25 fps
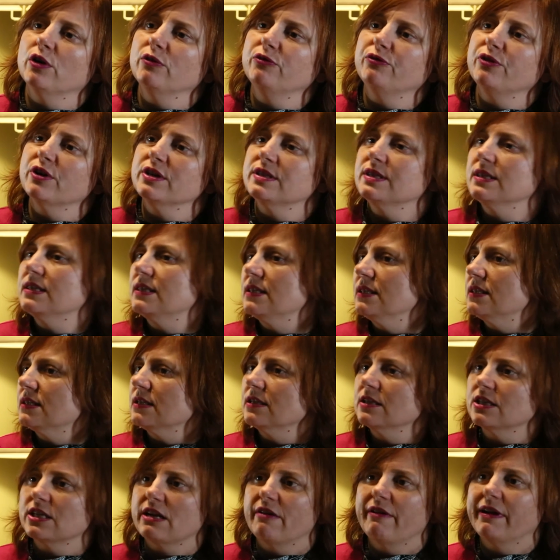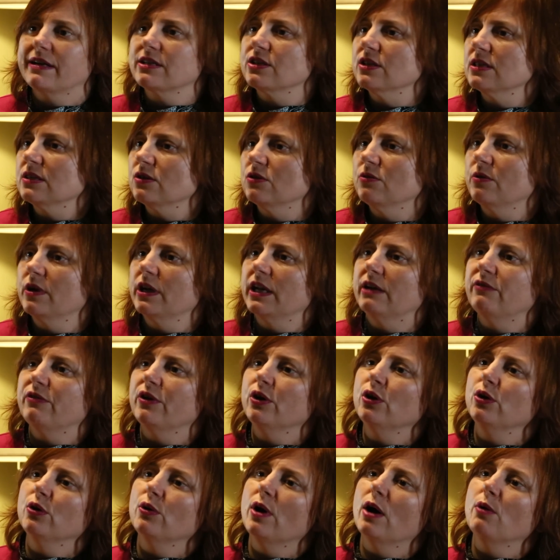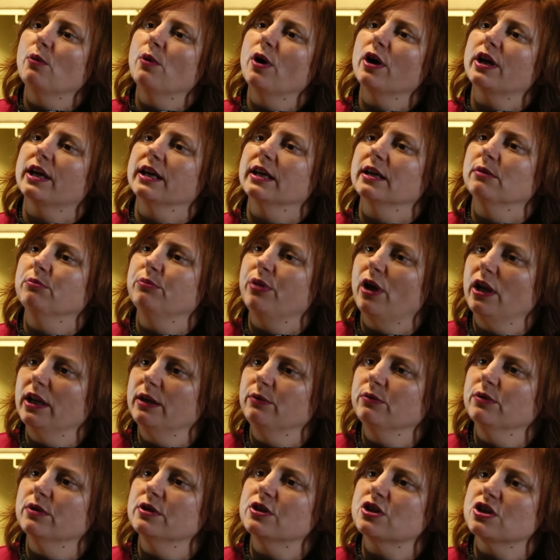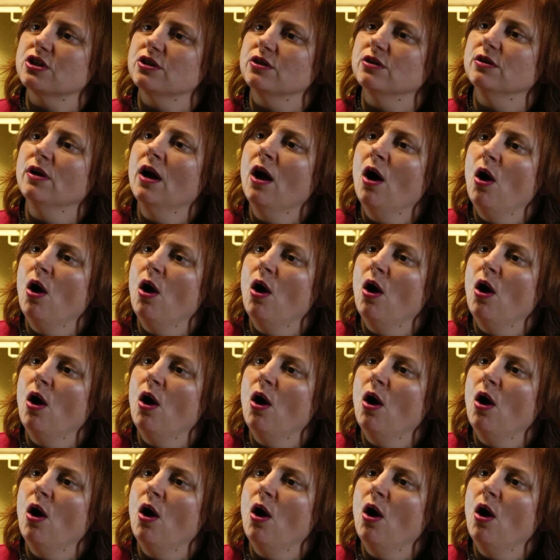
first assistant directors or whatever who are working in Bollywood to